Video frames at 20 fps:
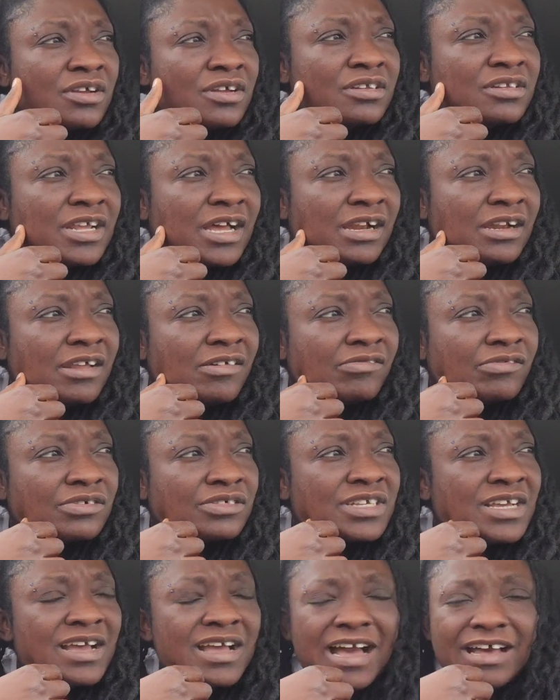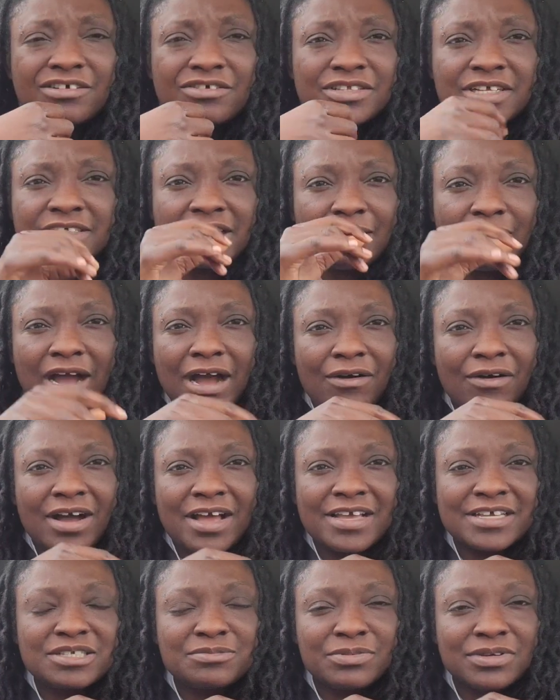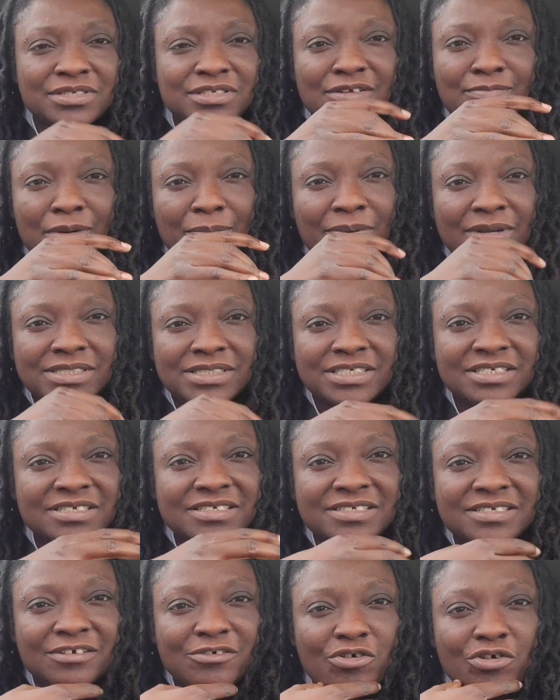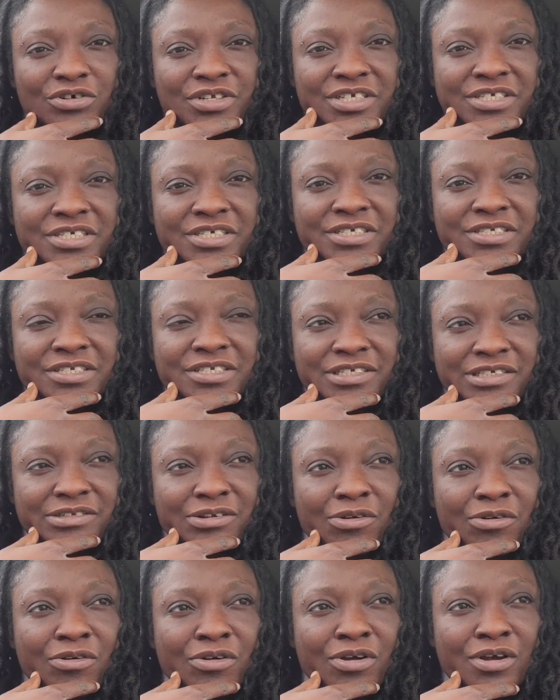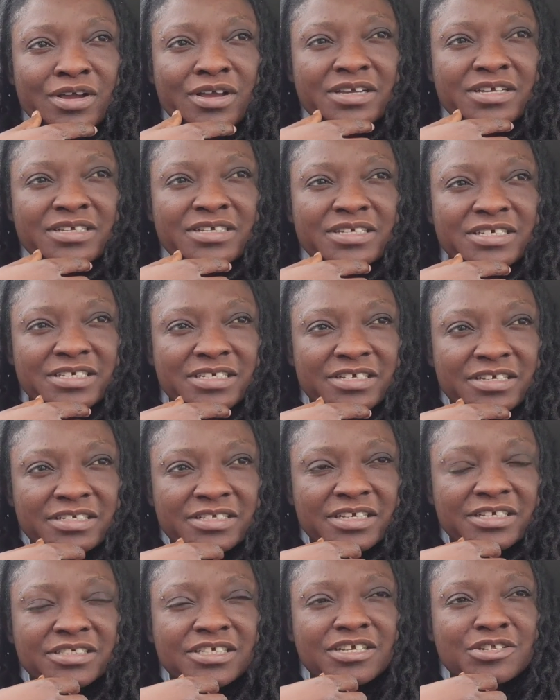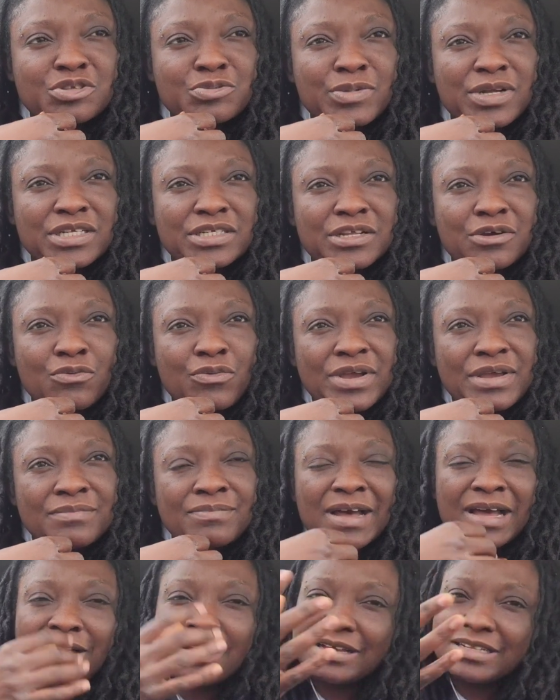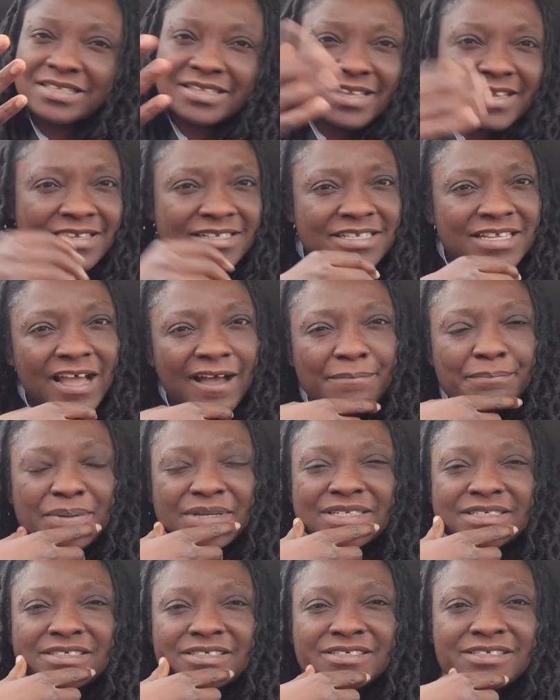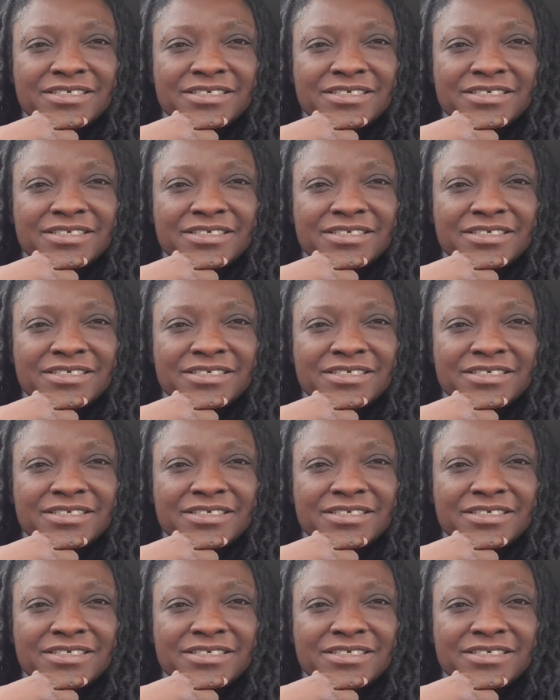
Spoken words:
Their levels. I don't think that our ex-president Papa J is a chronic cheat, you know. He is a gentleman in a way, but things happen.